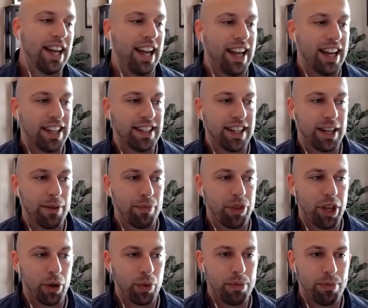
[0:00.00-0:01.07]
and um,
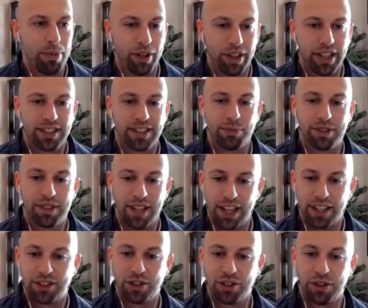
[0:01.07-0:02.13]
you know we built a
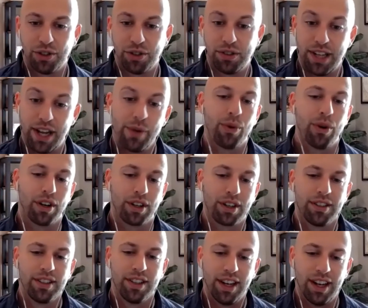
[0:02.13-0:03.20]
substantial
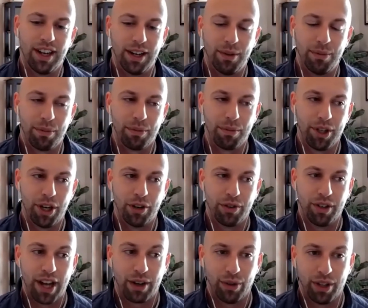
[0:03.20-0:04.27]
network um, you know
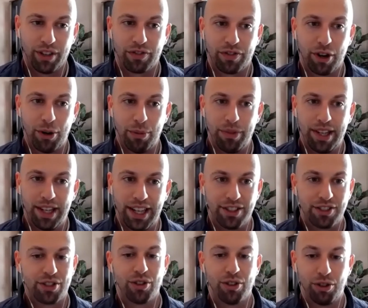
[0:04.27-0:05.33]
not only from the
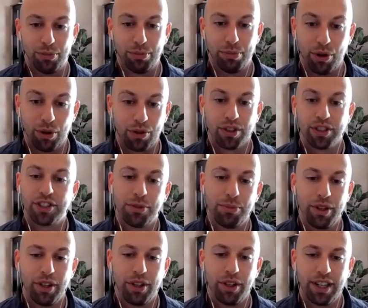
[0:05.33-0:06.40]
internal brokerage
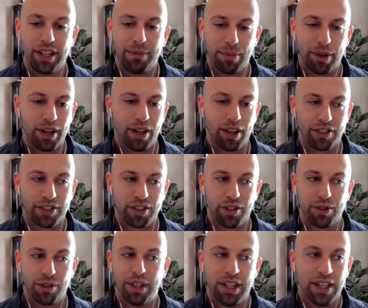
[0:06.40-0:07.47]
community but
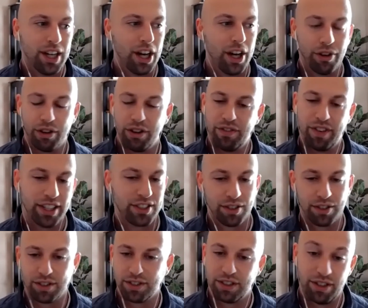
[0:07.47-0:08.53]
also other
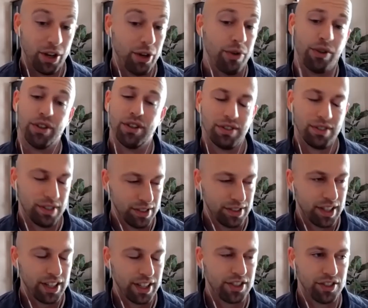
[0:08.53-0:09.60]
investors and owners
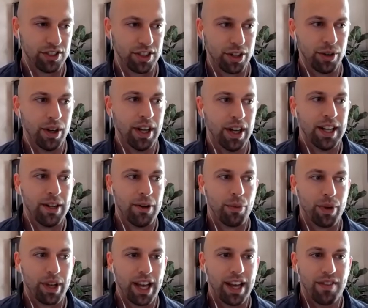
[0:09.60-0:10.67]
and such and so
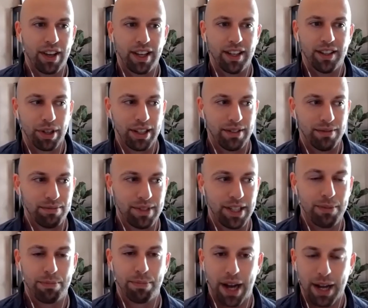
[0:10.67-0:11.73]
we have a pretty
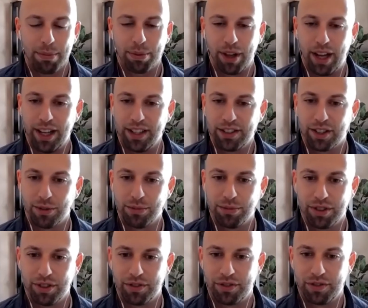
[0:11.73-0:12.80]
deep pipeline in terms
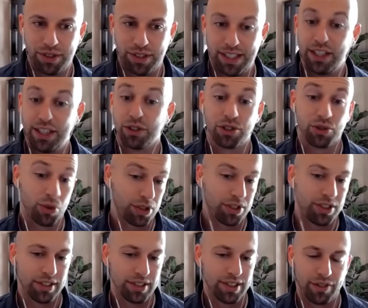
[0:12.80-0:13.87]
of deal
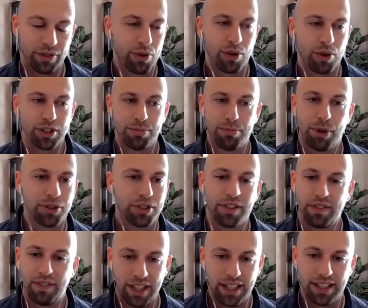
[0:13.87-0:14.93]
sources. And of course, most
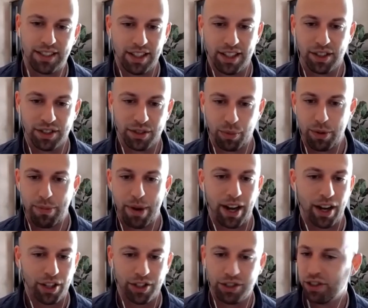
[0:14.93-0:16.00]
of these deals, and we buy
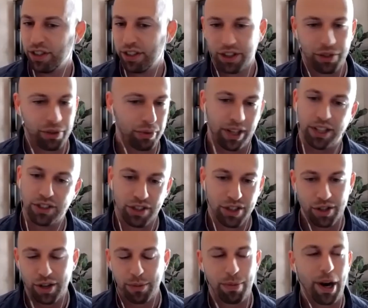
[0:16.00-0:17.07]
100 to
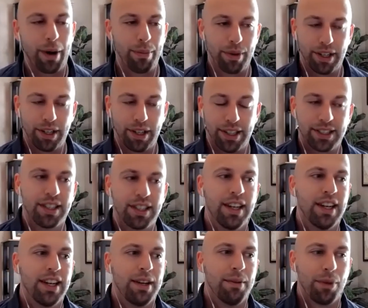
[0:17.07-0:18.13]
300 unit properties,
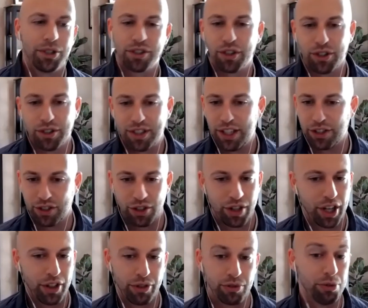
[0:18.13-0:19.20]
most of those deals are
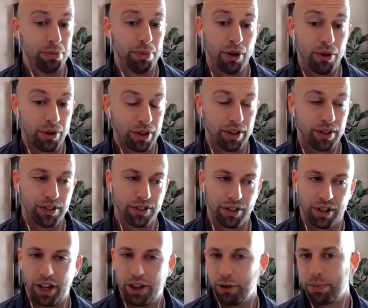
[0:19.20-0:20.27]
done through brokers
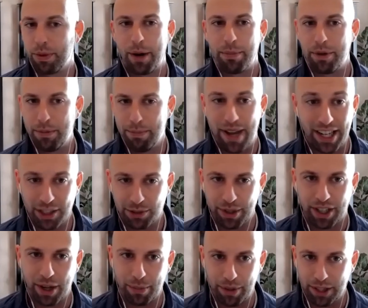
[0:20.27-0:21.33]
or other property
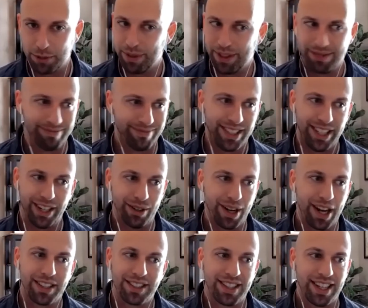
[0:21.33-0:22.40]
management companies. But, you know,
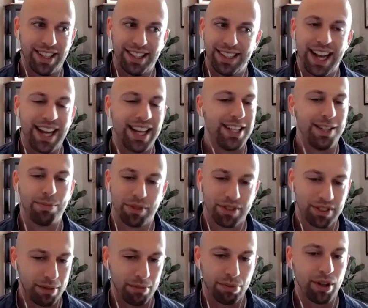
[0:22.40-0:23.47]
I'd say
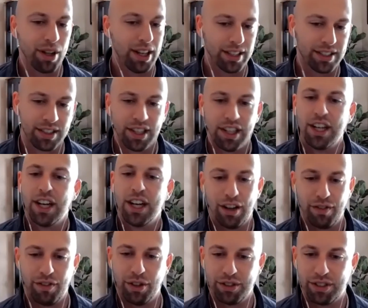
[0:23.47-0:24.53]
90% plus
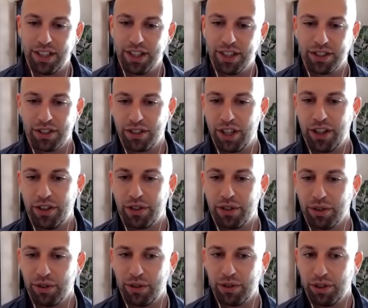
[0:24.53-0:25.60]
of those deals are done
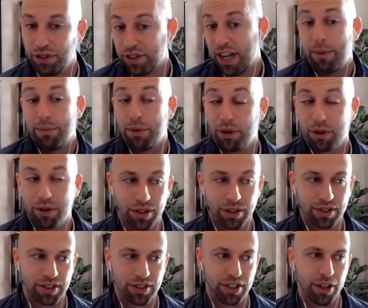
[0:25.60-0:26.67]
through your top
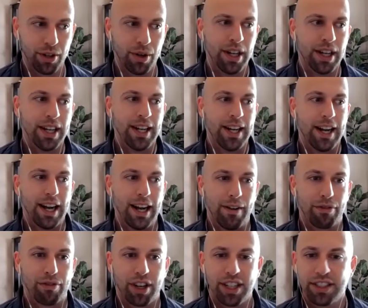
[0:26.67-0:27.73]
brokers. And so uh,
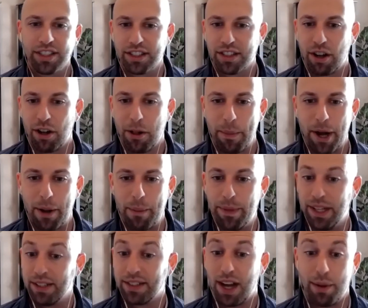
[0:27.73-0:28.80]
for us, it's all about
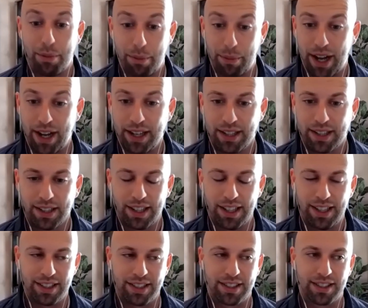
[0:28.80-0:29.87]
being top of mind.
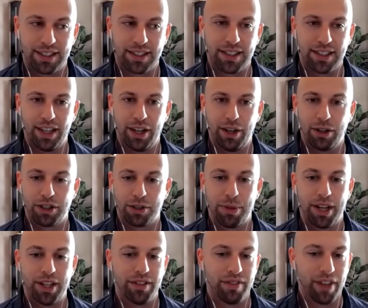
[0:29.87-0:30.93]
It's, you know, it's
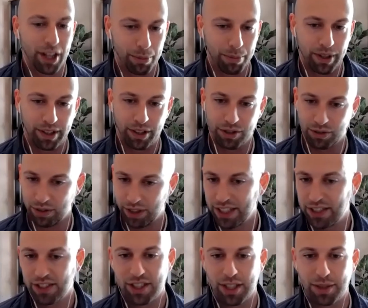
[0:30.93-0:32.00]
about developing those
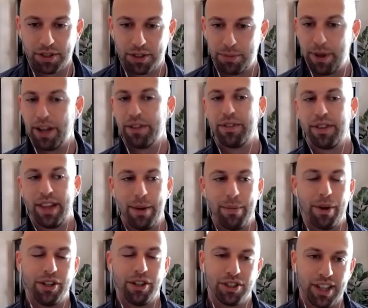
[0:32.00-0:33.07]
relationships. It's about
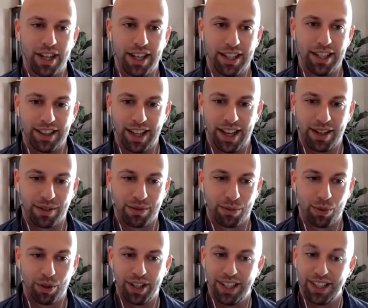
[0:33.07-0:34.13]
them understanding that
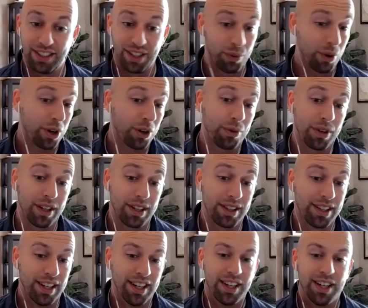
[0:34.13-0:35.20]
we're easy to work
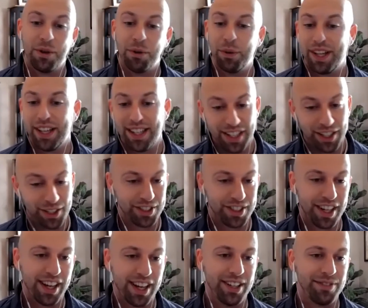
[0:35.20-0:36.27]
with. We get deals
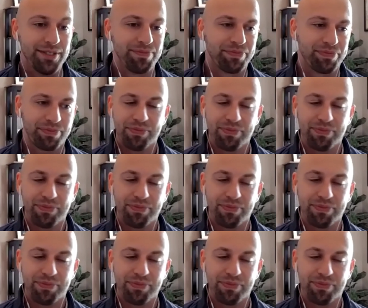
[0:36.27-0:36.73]
done